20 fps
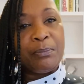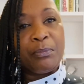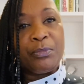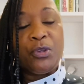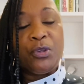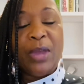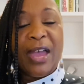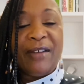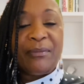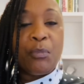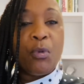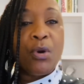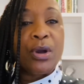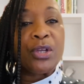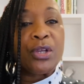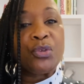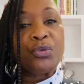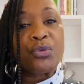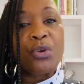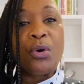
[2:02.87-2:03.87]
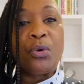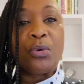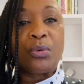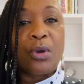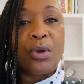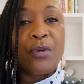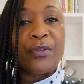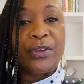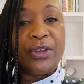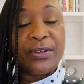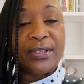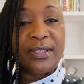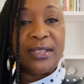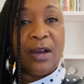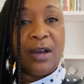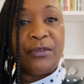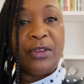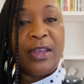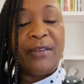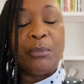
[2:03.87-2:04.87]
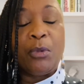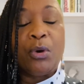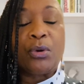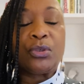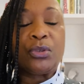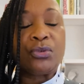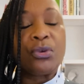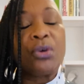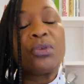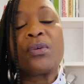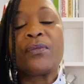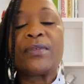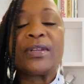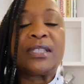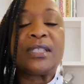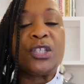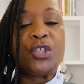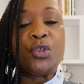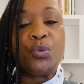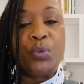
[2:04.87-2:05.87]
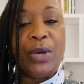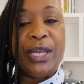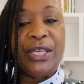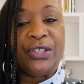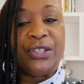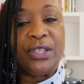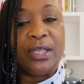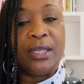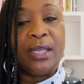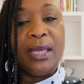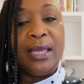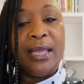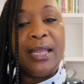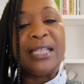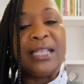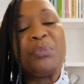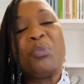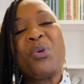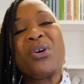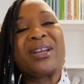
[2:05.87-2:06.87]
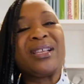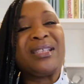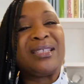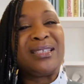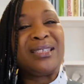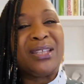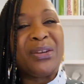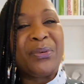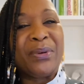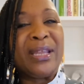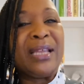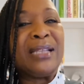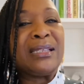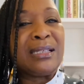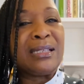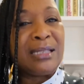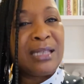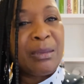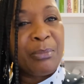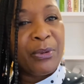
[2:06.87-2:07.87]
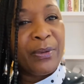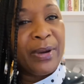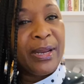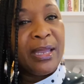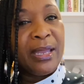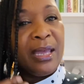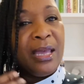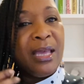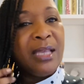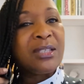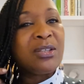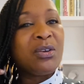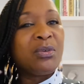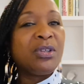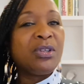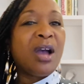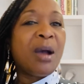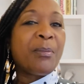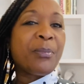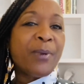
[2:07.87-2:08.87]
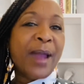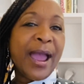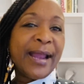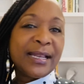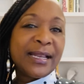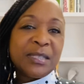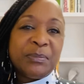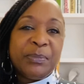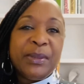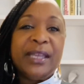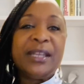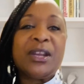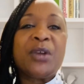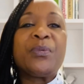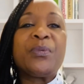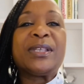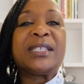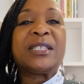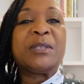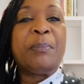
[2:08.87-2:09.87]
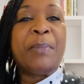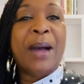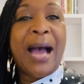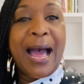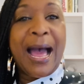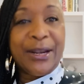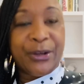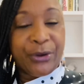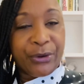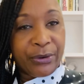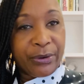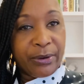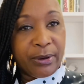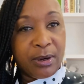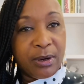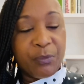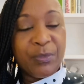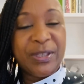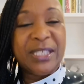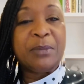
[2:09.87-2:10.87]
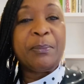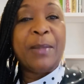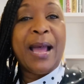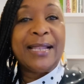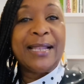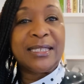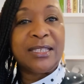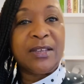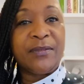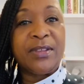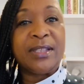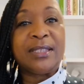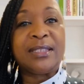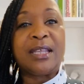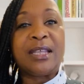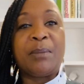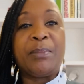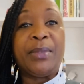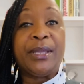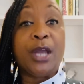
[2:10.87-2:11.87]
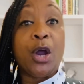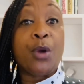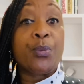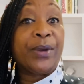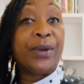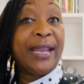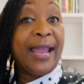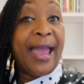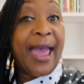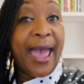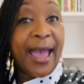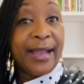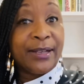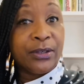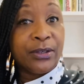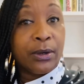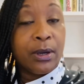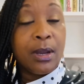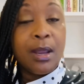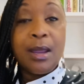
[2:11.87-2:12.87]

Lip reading: You have more control over yourself. You have more control over the situation. It's more considerate and deliberate. So y'all, practice being a responder, responsive, instead of being a reactor.